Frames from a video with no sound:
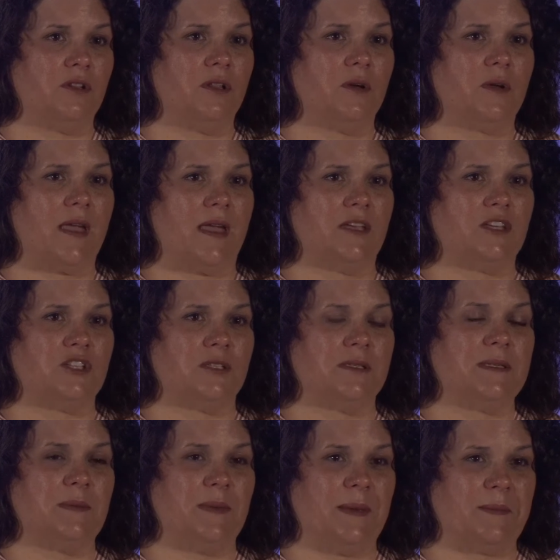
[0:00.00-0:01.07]
location
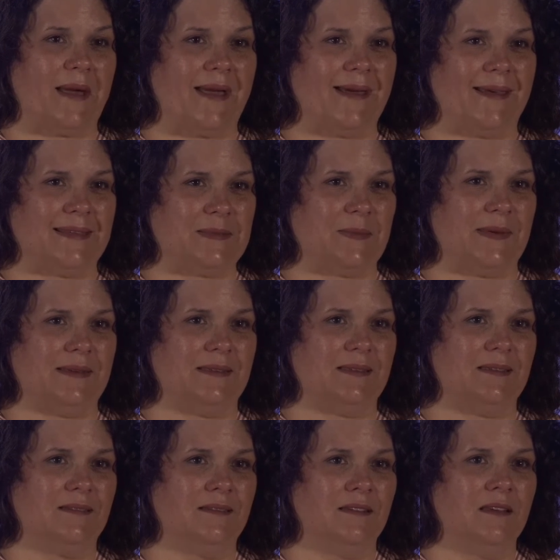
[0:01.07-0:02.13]
to meet my husband,
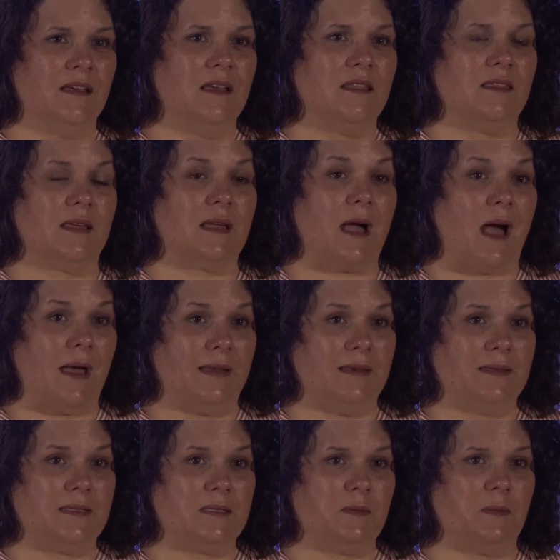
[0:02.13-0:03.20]
the
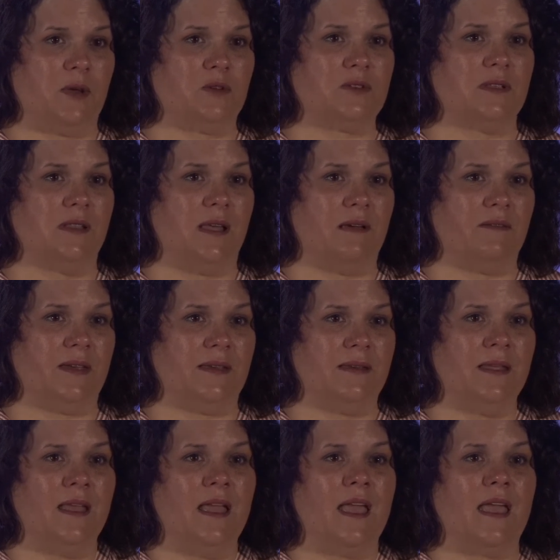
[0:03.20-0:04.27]
kindest, most loving,
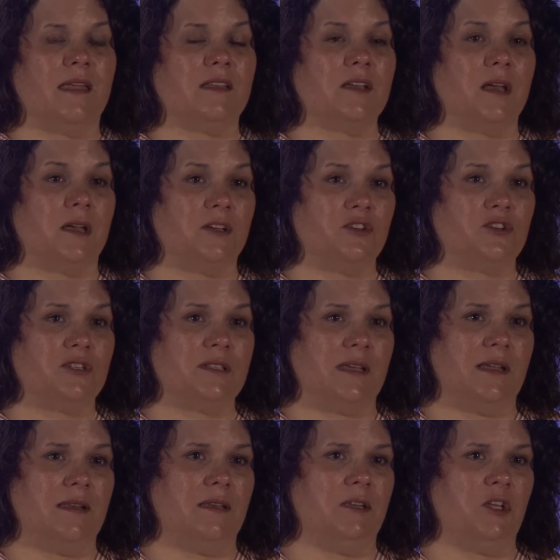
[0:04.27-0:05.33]
and
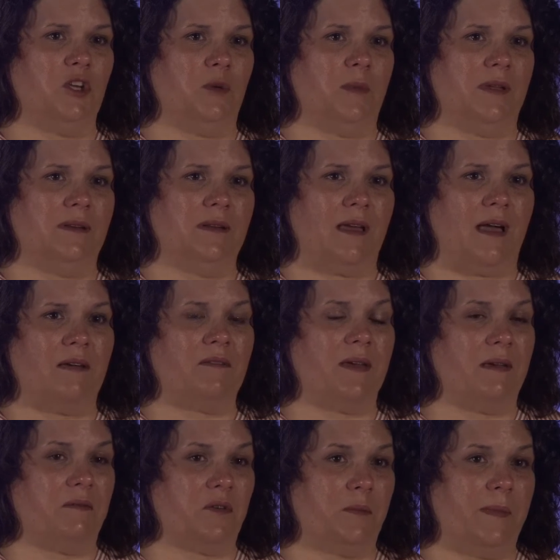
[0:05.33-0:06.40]
understanding human I've
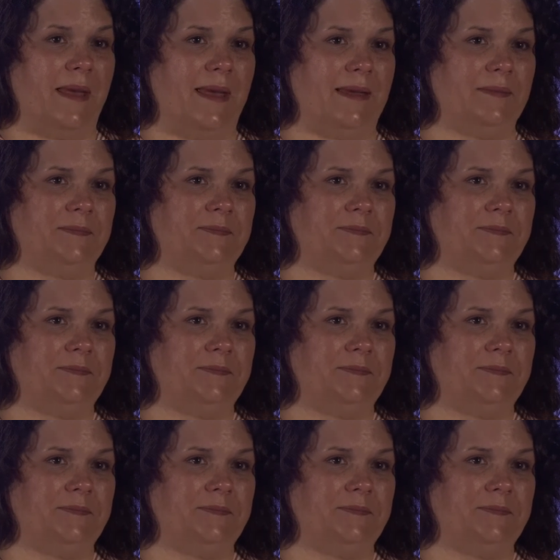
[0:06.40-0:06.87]
ever met,